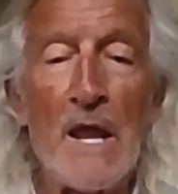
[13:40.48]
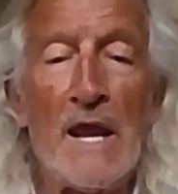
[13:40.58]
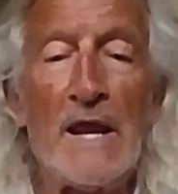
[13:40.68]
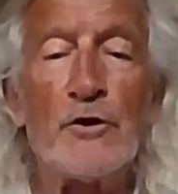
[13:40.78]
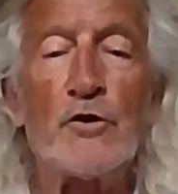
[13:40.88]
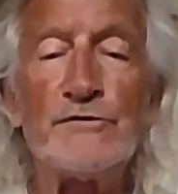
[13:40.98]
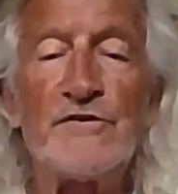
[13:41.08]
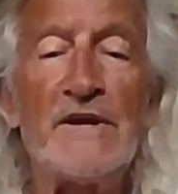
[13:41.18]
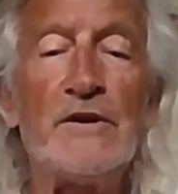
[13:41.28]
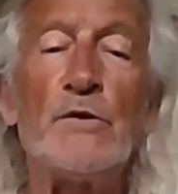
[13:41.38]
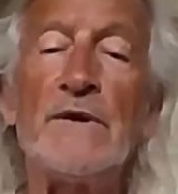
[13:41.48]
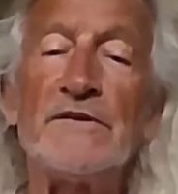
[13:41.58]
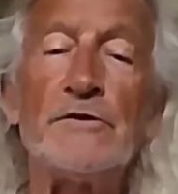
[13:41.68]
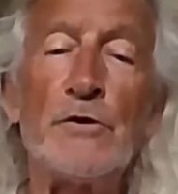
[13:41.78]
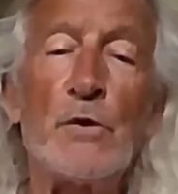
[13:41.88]
and continue it
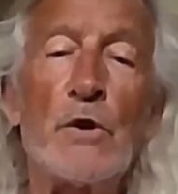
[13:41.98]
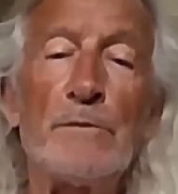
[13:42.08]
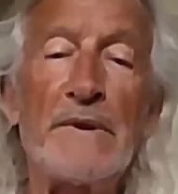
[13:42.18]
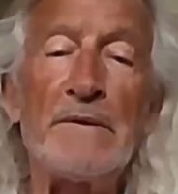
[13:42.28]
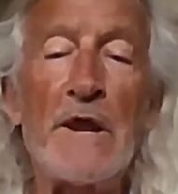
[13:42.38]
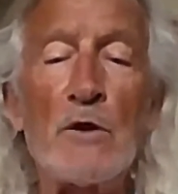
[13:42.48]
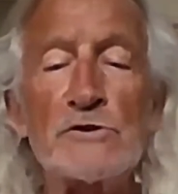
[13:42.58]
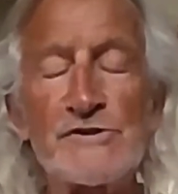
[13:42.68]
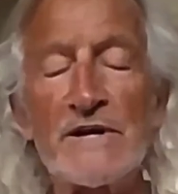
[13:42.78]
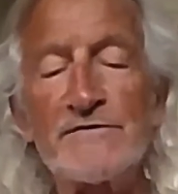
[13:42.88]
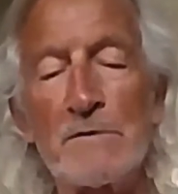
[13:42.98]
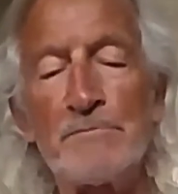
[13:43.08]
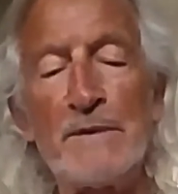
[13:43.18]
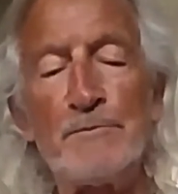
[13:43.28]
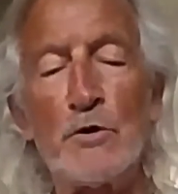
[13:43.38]
in Europe. And I also have some
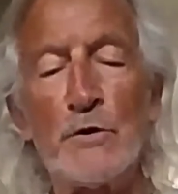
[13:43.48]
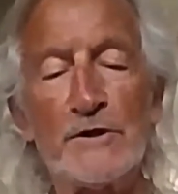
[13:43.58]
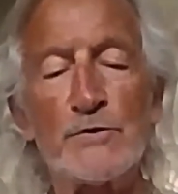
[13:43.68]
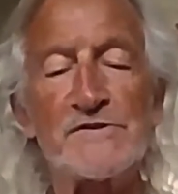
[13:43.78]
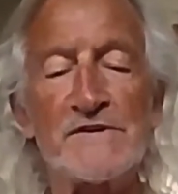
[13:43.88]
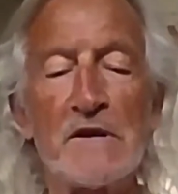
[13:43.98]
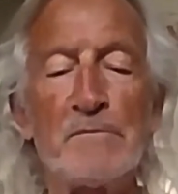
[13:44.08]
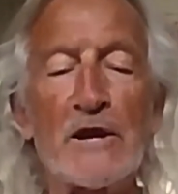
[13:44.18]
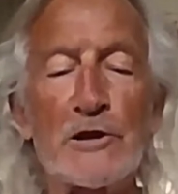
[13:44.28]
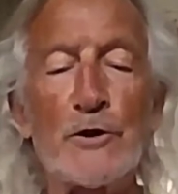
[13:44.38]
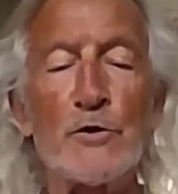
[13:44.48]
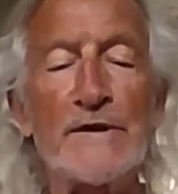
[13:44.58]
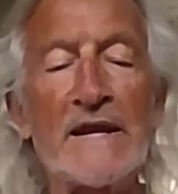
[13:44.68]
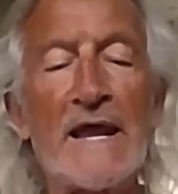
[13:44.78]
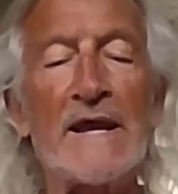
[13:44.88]
people who are interested in my
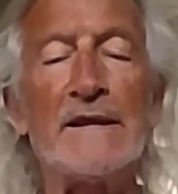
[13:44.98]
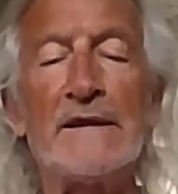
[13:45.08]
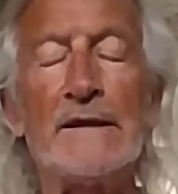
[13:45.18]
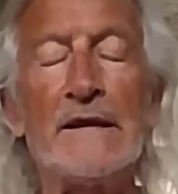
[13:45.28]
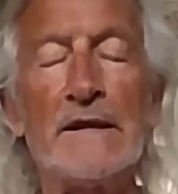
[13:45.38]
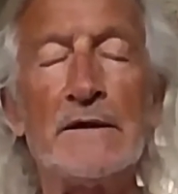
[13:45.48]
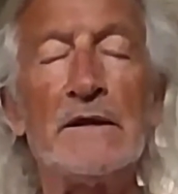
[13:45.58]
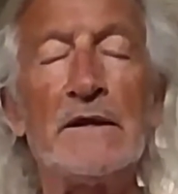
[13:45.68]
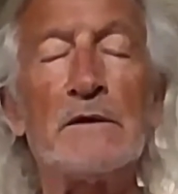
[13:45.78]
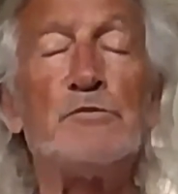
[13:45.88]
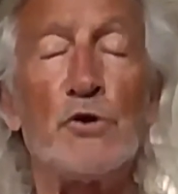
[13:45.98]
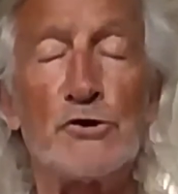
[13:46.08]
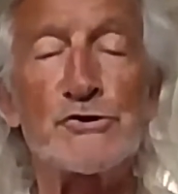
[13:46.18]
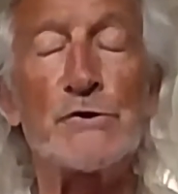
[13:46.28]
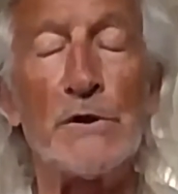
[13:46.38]
clothing line in
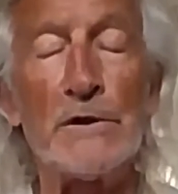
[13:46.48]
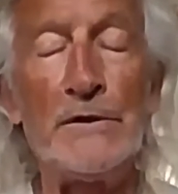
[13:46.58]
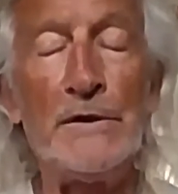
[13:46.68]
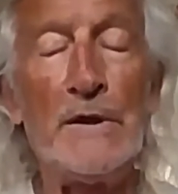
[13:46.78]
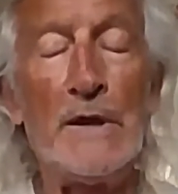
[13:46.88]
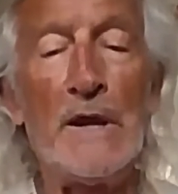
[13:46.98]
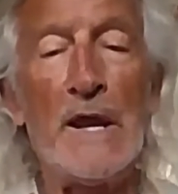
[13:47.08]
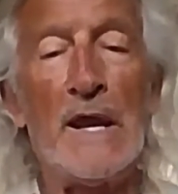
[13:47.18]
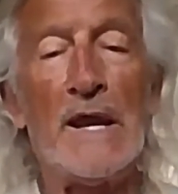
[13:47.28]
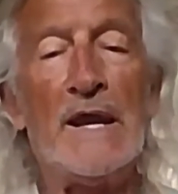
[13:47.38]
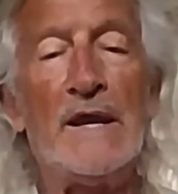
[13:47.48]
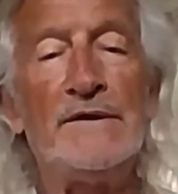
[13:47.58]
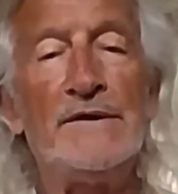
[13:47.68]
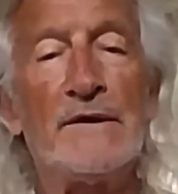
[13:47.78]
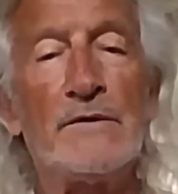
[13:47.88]
Portugal.
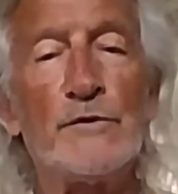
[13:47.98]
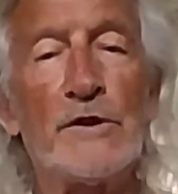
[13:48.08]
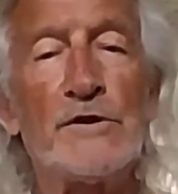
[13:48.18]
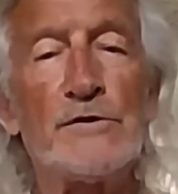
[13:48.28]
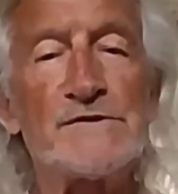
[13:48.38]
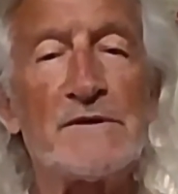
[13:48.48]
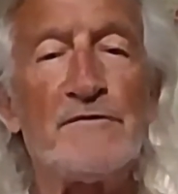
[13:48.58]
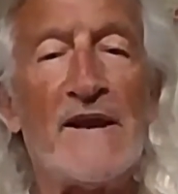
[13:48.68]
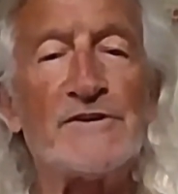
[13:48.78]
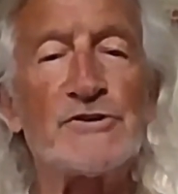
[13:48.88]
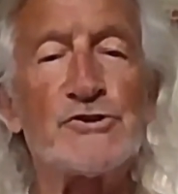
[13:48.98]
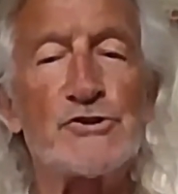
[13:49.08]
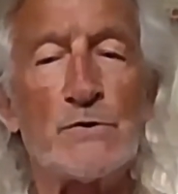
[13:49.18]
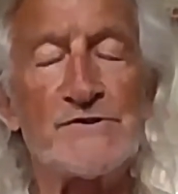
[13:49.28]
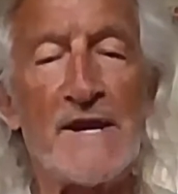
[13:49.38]
And we're going to do some fashion
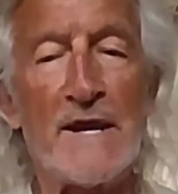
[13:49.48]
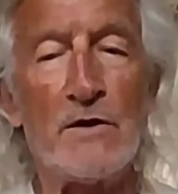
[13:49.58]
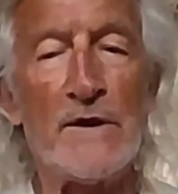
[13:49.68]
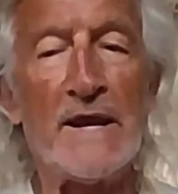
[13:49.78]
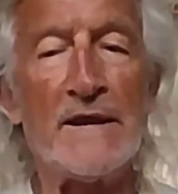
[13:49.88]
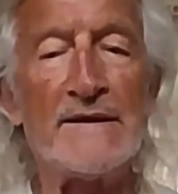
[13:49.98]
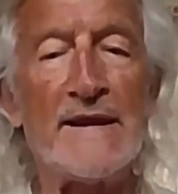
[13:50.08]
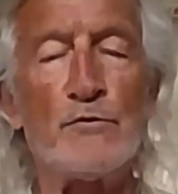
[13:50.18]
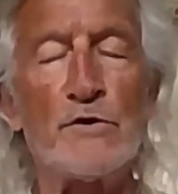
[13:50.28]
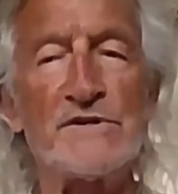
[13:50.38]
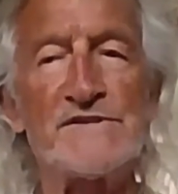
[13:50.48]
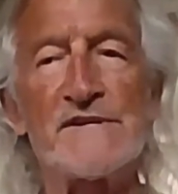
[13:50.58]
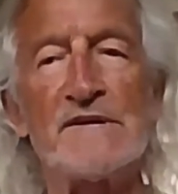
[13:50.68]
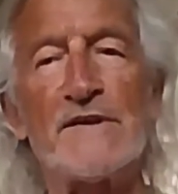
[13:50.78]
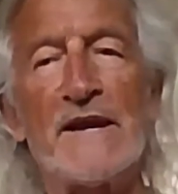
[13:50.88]
shows there, and they want to see
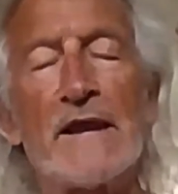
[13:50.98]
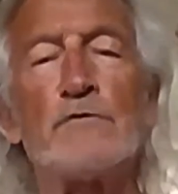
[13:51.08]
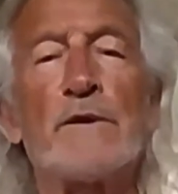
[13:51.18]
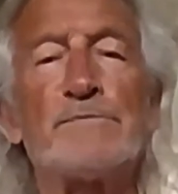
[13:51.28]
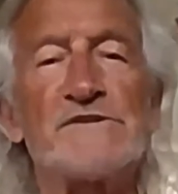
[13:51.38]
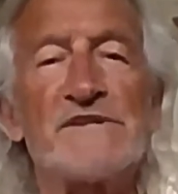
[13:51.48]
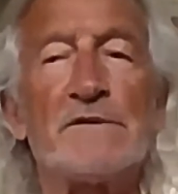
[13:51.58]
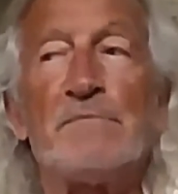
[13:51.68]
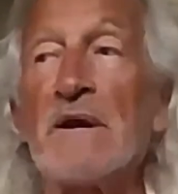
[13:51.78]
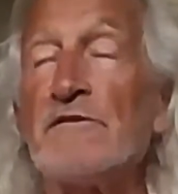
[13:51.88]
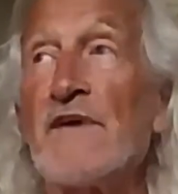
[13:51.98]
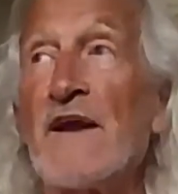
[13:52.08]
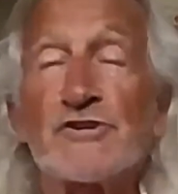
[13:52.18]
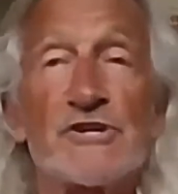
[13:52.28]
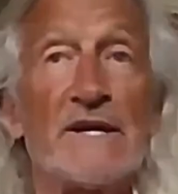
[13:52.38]
if they can represent my
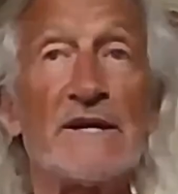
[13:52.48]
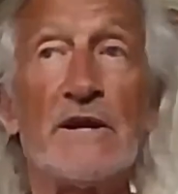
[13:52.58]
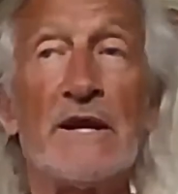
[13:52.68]
fashion